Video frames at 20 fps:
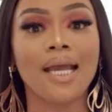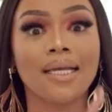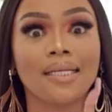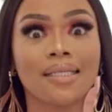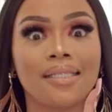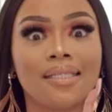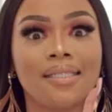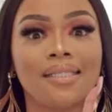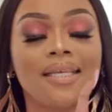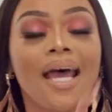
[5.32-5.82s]

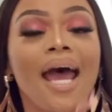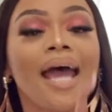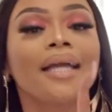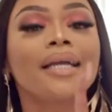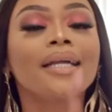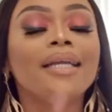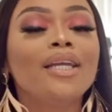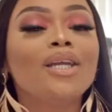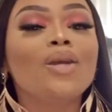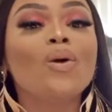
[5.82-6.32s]

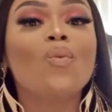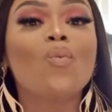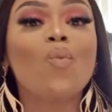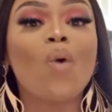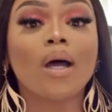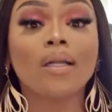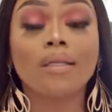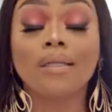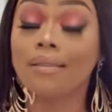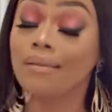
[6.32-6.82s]
exactly
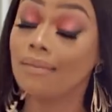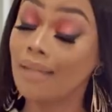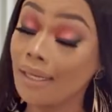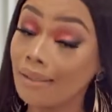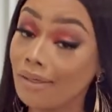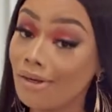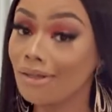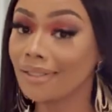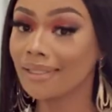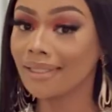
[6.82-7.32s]
what
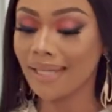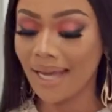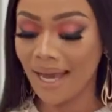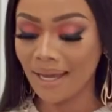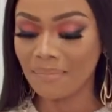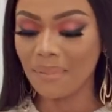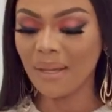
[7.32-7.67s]
that looks like.